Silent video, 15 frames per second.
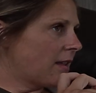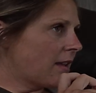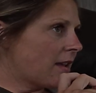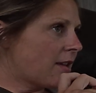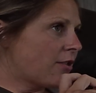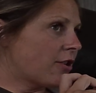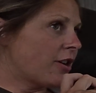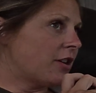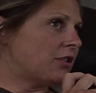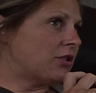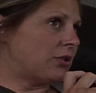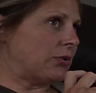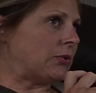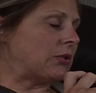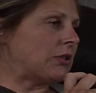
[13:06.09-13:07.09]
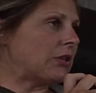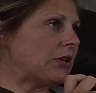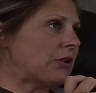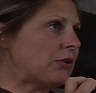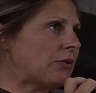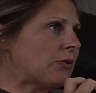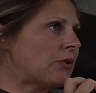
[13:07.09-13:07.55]
either induce
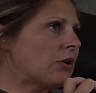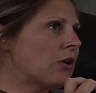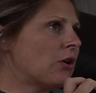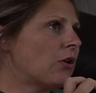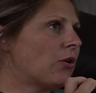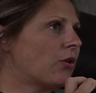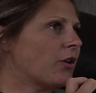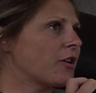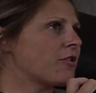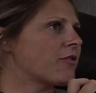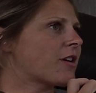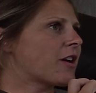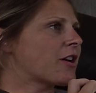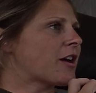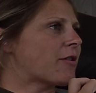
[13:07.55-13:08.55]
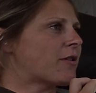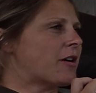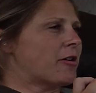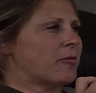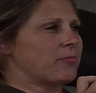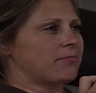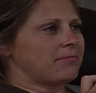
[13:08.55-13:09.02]
you or you can go
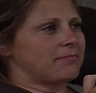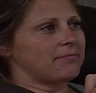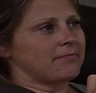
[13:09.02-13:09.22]
home.